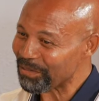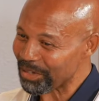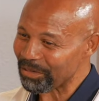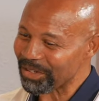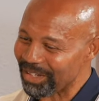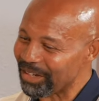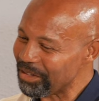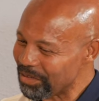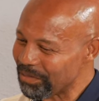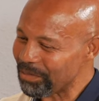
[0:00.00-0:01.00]
federal. Yeah, I
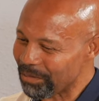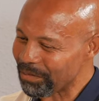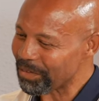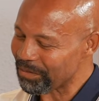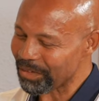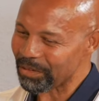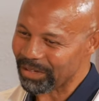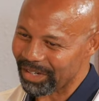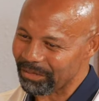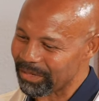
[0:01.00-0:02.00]
used to work for the federal
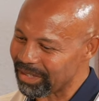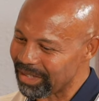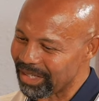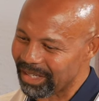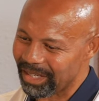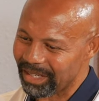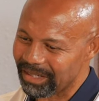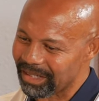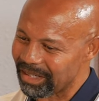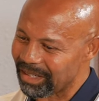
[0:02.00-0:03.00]
government,
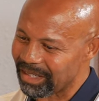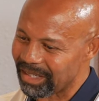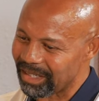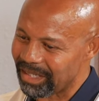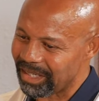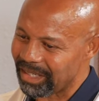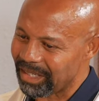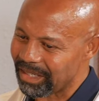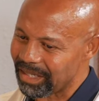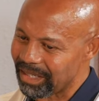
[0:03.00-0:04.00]
and uh,
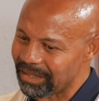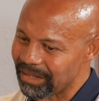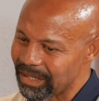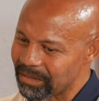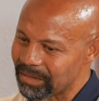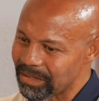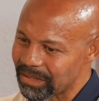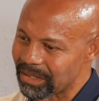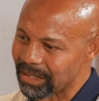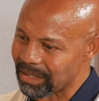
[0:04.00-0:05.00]
and that
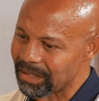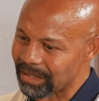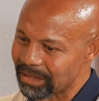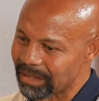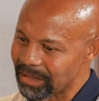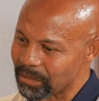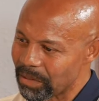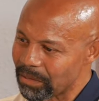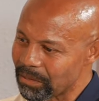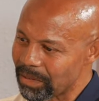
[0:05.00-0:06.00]
was uh, that's
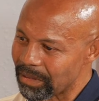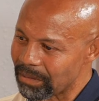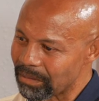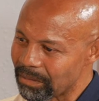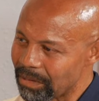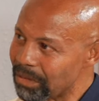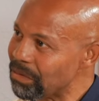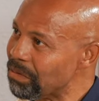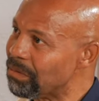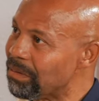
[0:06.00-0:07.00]
part of what I what I
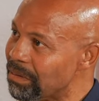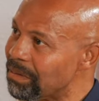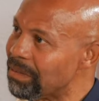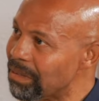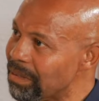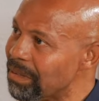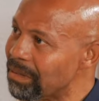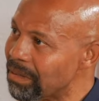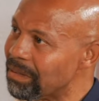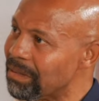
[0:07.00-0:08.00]
do.
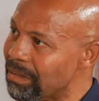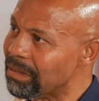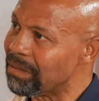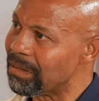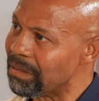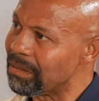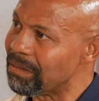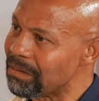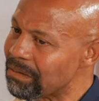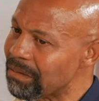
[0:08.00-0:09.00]
Yeah.
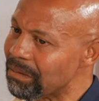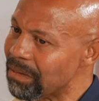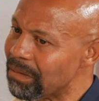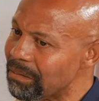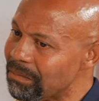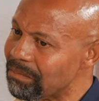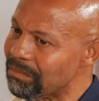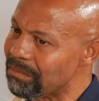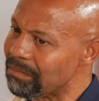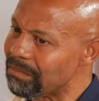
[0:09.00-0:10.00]
So yeah.
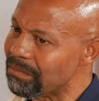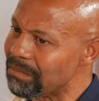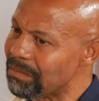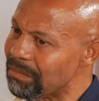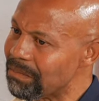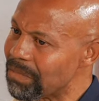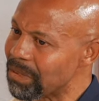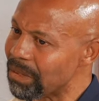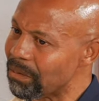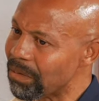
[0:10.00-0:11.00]

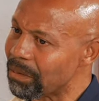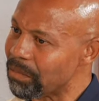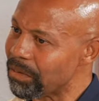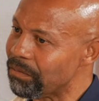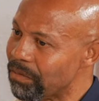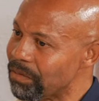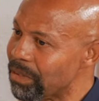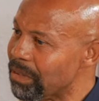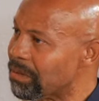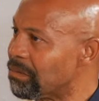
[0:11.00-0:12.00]
So I work a pretty full
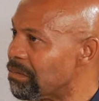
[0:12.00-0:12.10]
day.